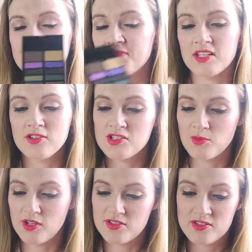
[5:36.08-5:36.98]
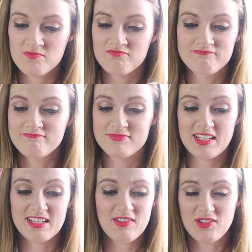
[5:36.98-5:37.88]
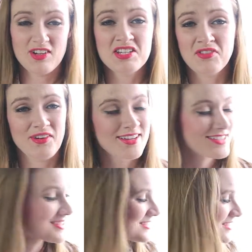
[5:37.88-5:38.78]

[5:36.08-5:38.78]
Didn't use it once. Didn't even reach for it.